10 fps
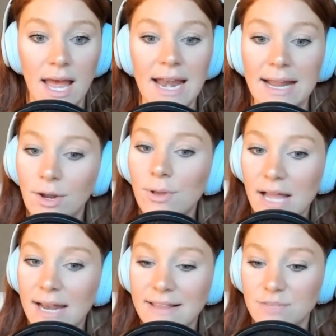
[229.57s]
And I know a
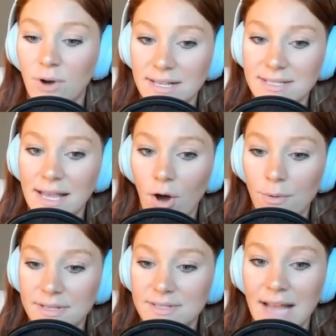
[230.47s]
lot of these products say,
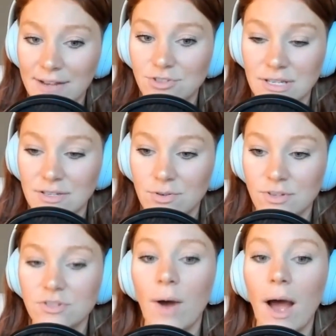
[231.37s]
oh, it's naturally
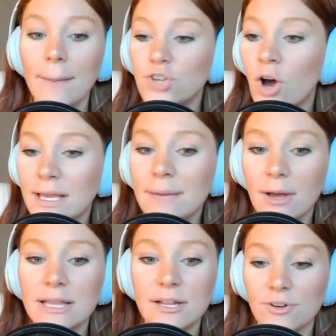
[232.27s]
sourced. No, I'm talking
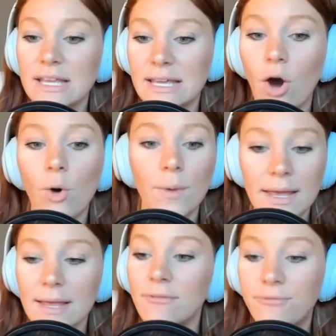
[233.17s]
about literally
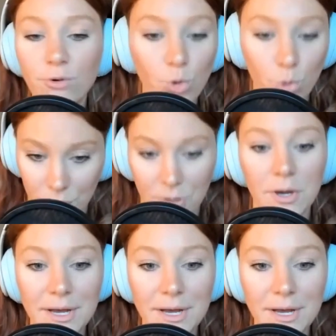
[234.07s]
food,